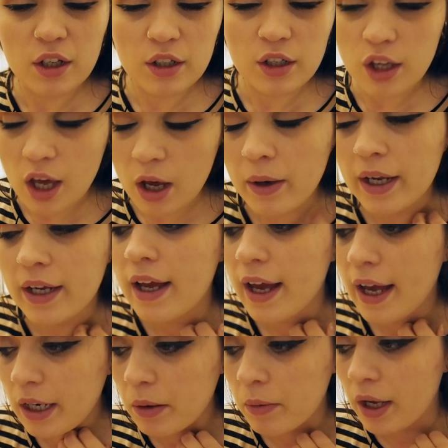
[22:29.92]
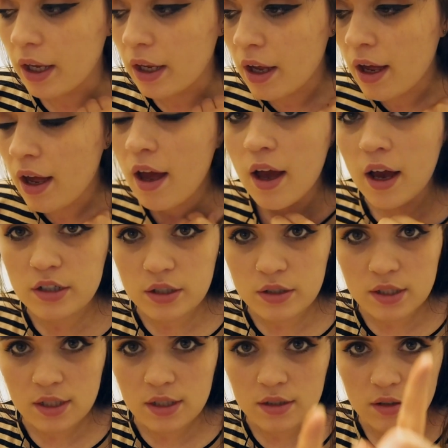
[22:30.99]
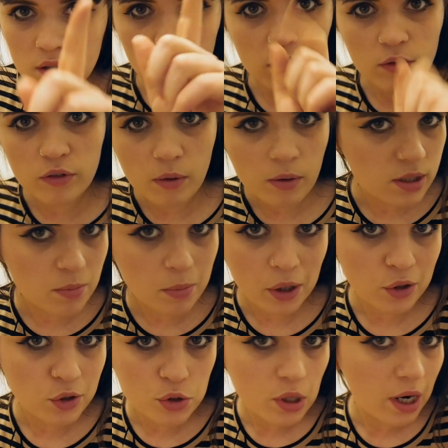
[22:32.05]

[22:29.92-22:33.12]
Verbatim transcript: good going. Anyway, I shall see you soon for a sponge